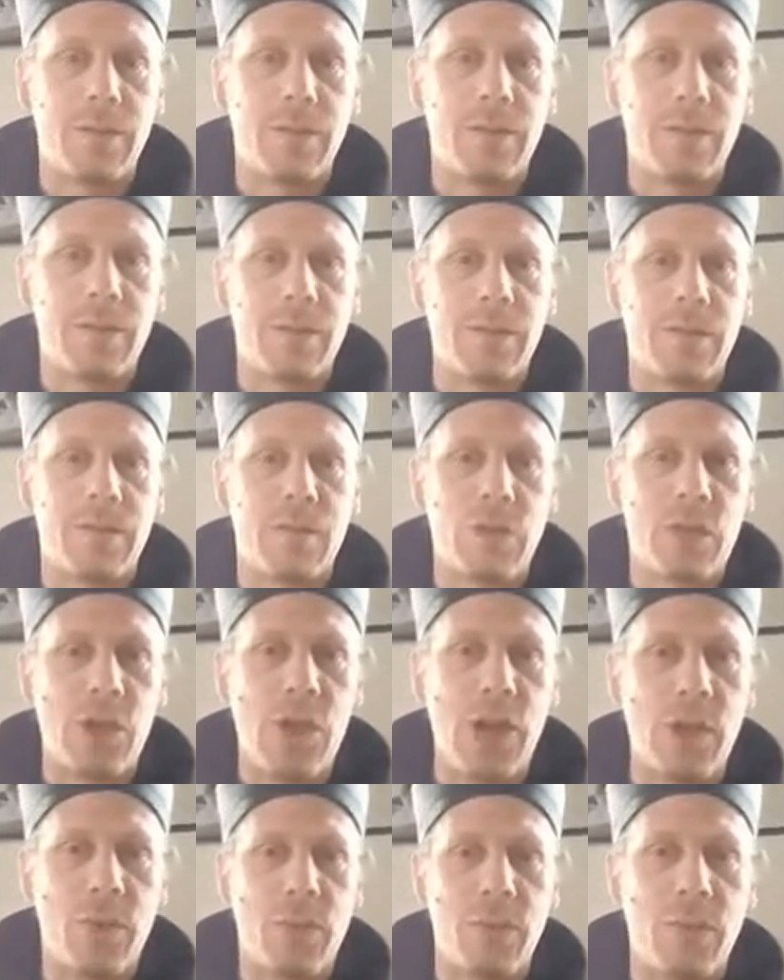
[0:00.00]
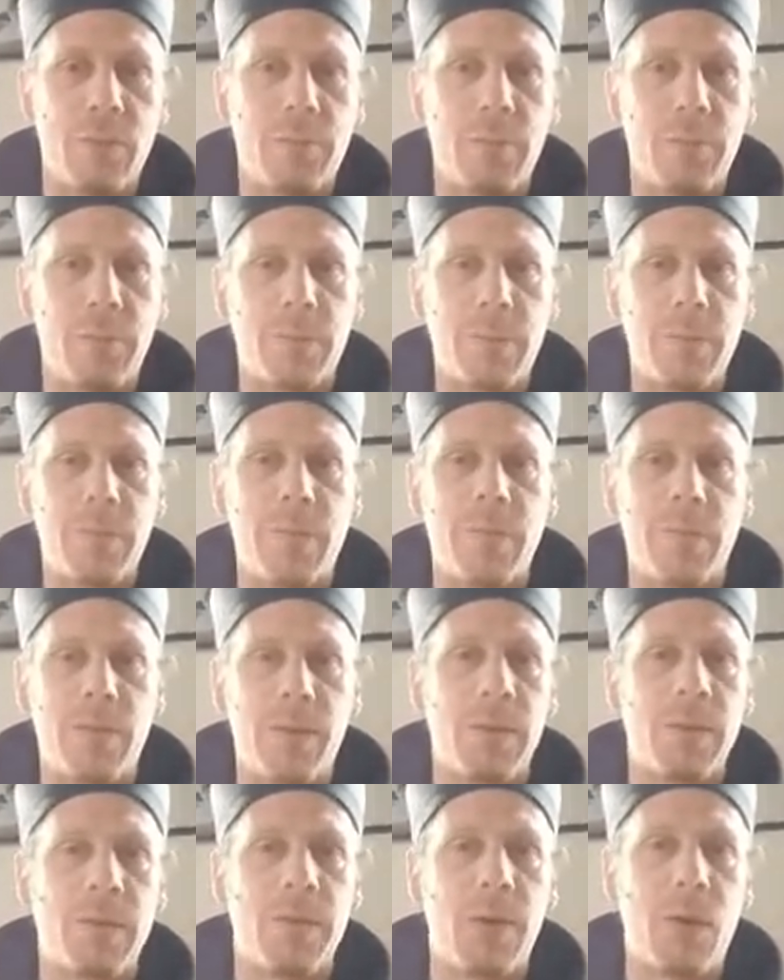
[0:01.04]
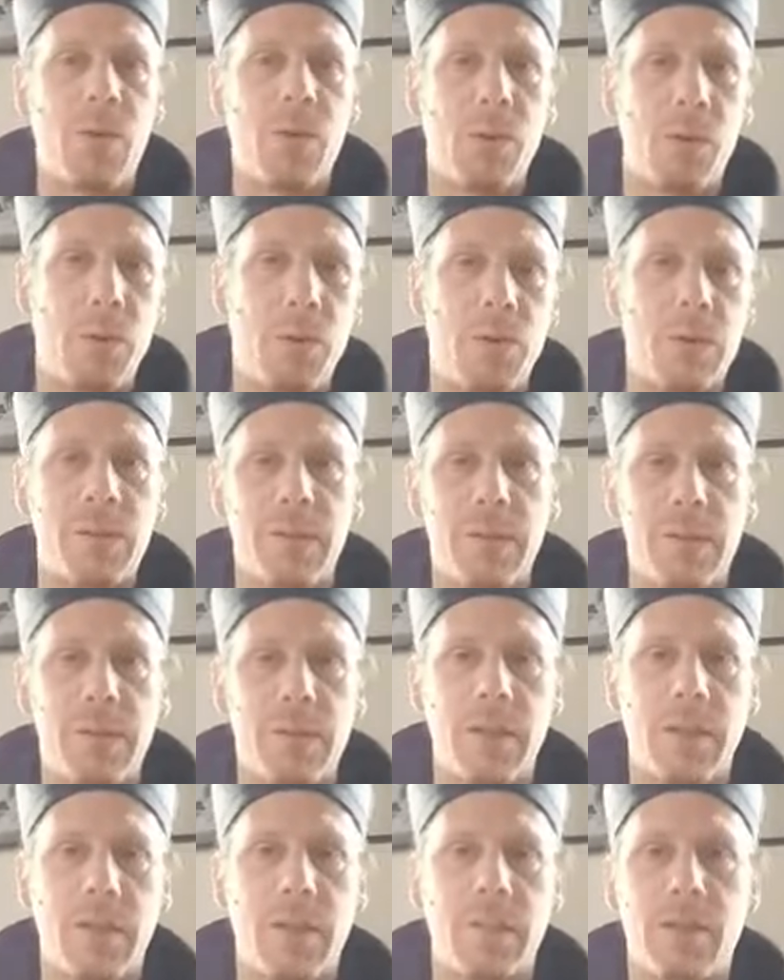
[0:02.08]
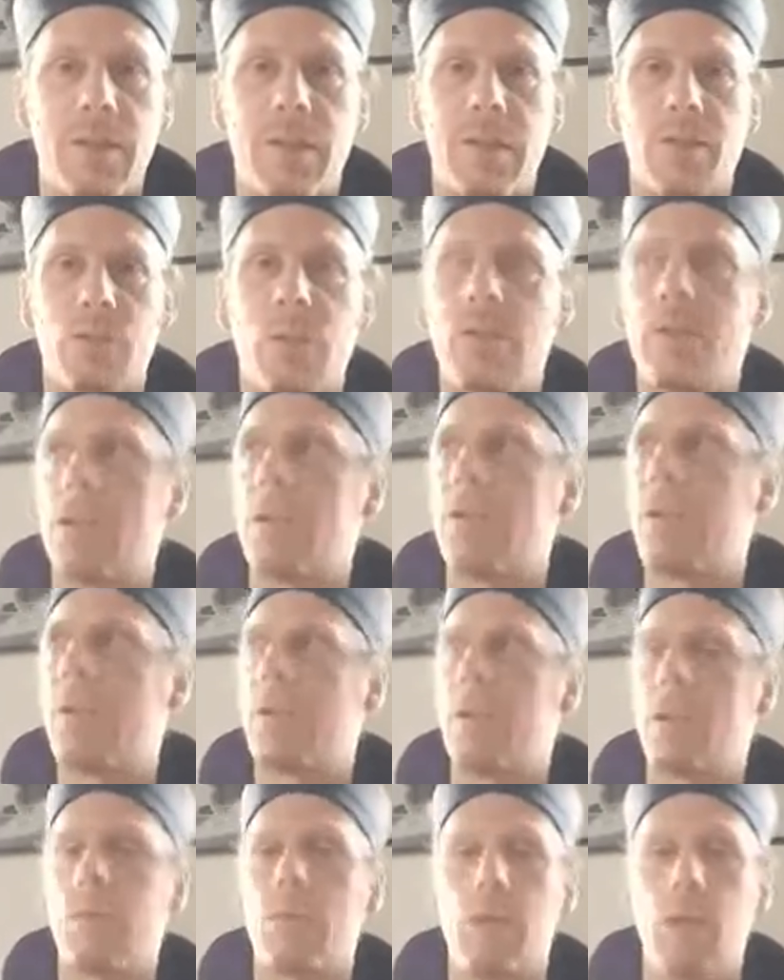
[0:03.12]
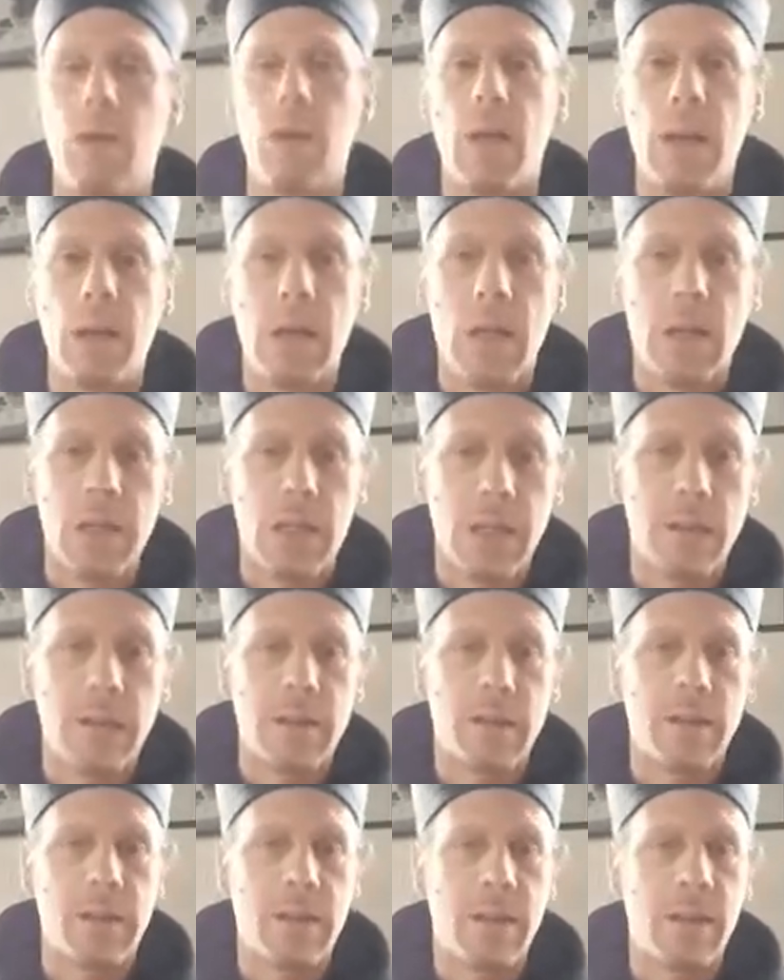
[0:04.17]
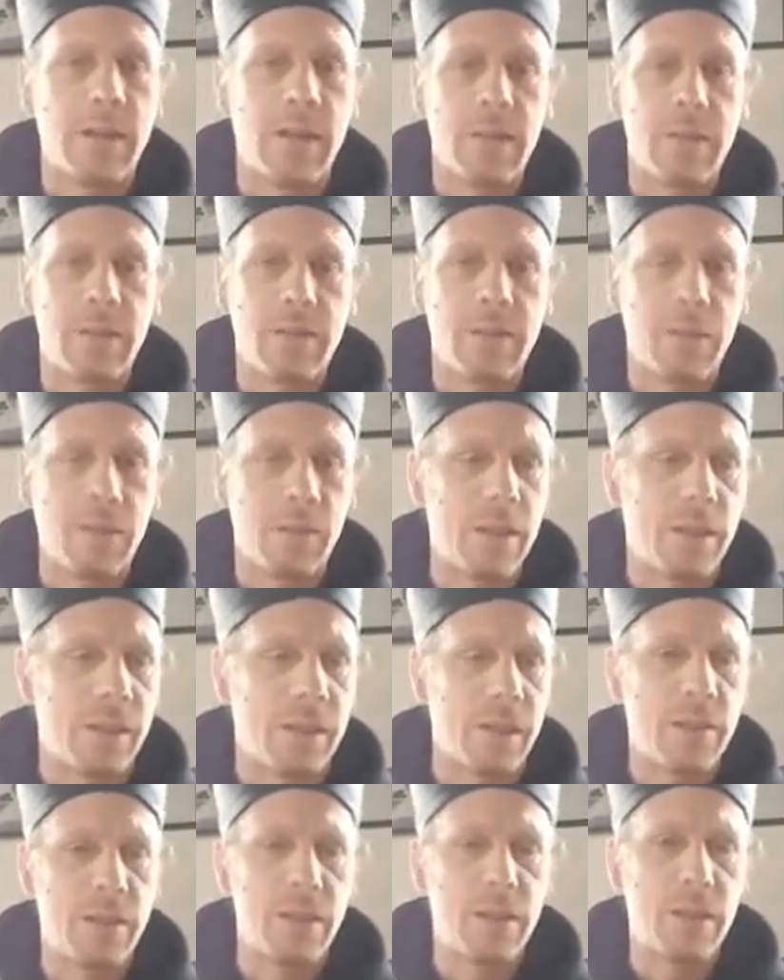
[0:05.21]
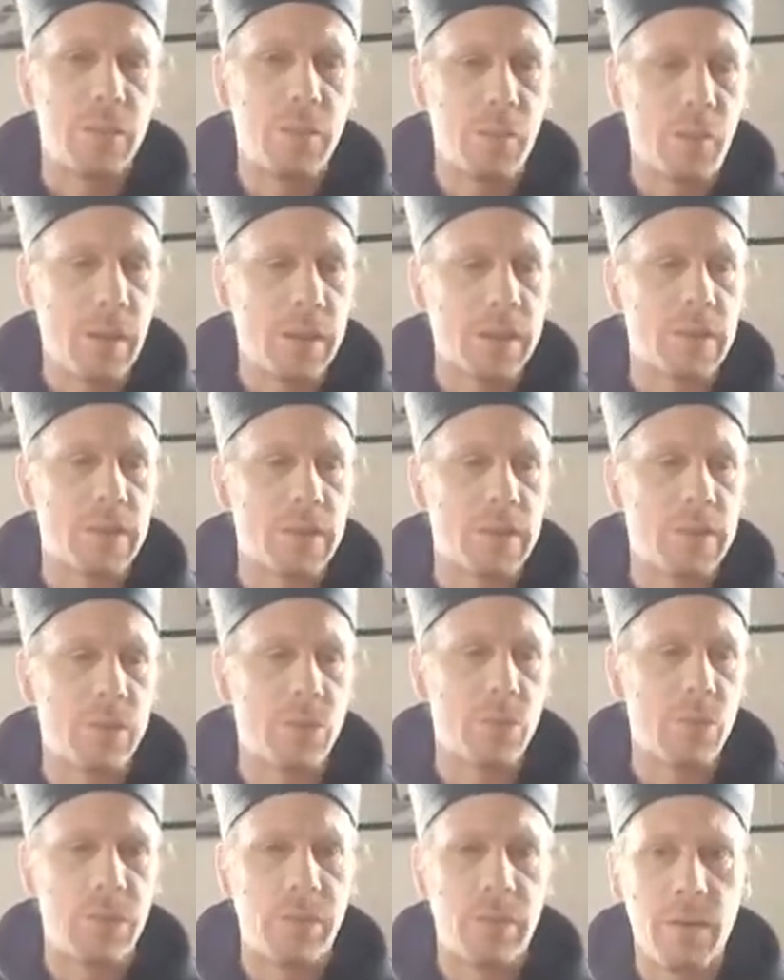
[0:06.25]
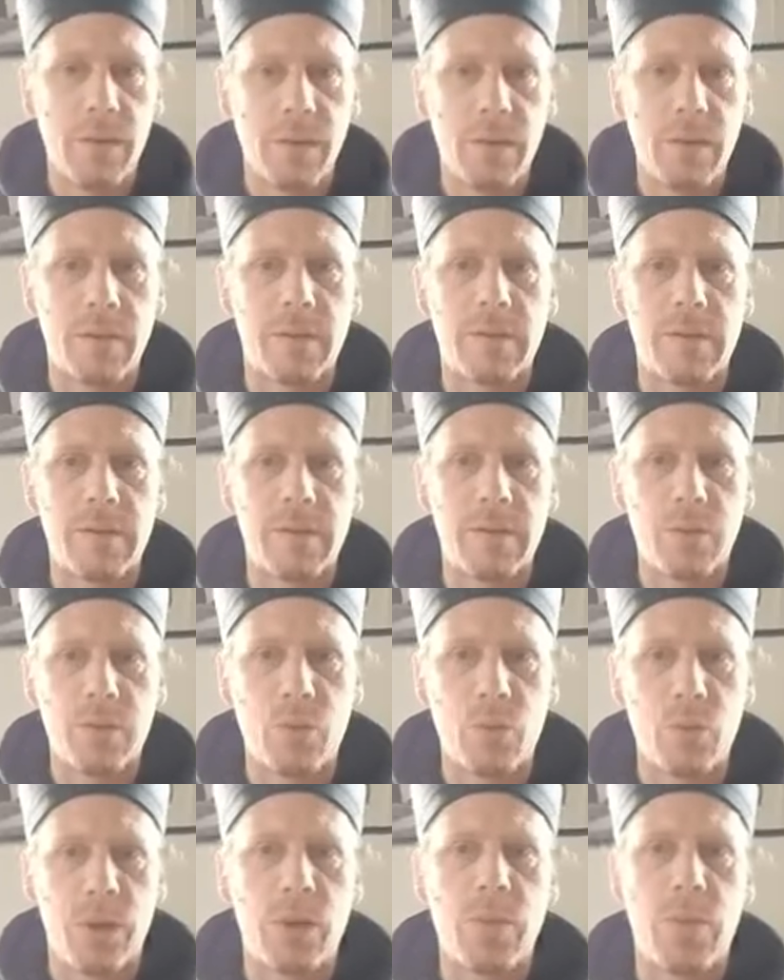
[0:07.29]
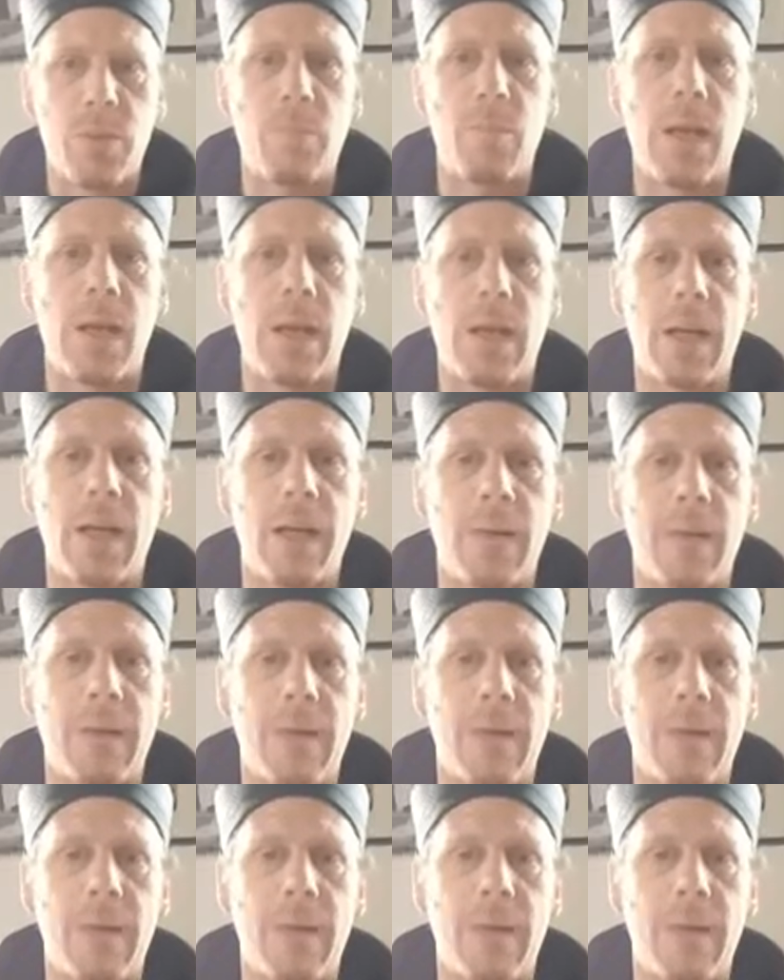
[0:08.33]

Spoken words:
This is so general, but people think now, he says something, Quanzhen Neidan Gong. Here's the thing, there's so many different practices within this Quanzhen Pai.